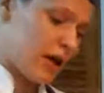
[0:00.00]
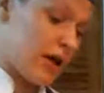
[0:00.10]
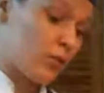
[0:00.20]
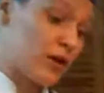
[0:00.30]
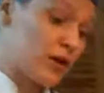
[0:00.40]

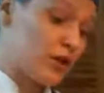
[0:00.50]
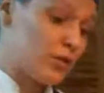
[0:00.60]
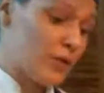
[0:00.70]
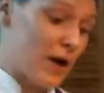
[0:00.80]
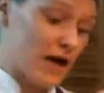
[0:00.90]
And when
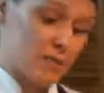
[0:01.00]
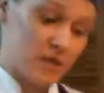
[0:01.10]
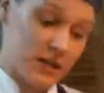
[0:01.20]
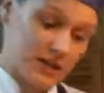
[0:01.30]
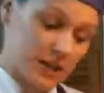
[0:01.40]
you add
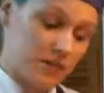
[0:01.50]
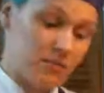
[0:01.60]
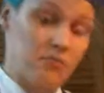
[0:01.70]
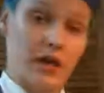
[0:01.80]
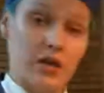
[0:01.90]

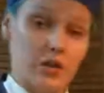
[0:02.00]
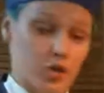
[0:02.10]
mustard, make